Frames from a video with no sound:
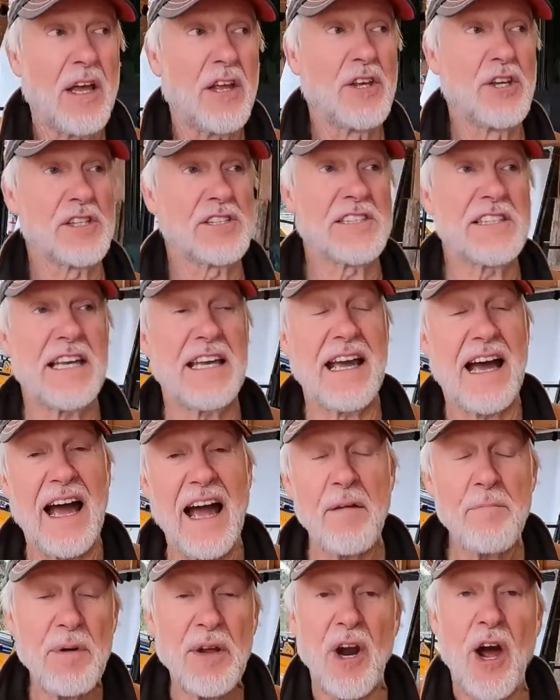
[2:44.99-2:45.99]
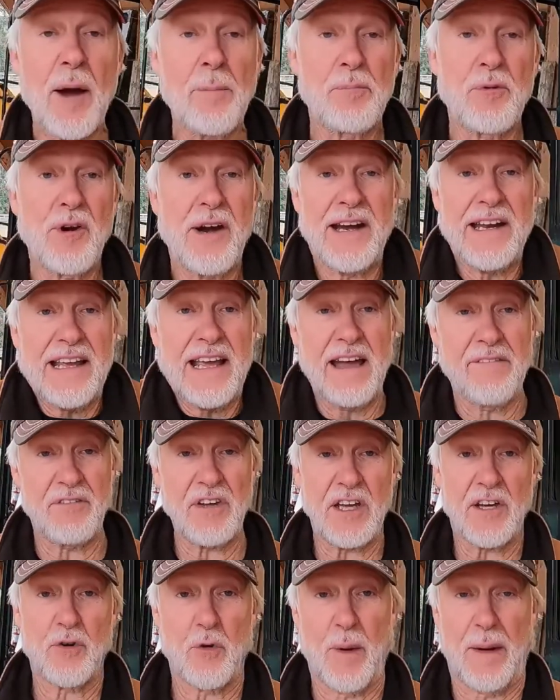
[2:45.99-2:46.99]
You see, I've been operating
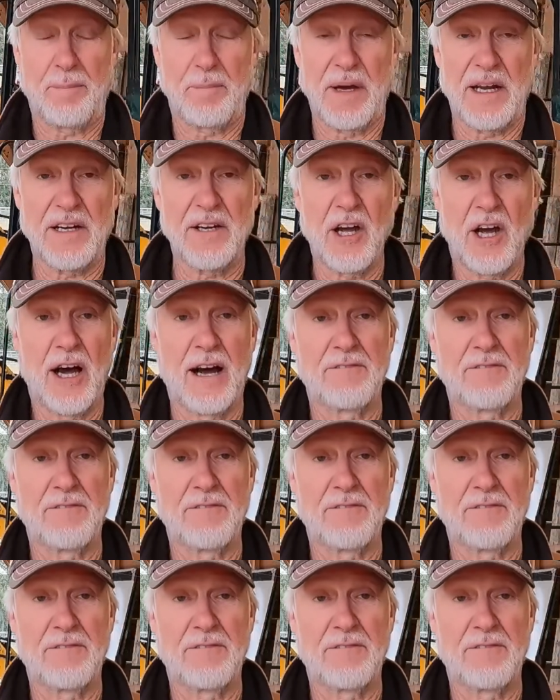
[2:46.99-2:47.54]
heavy equipment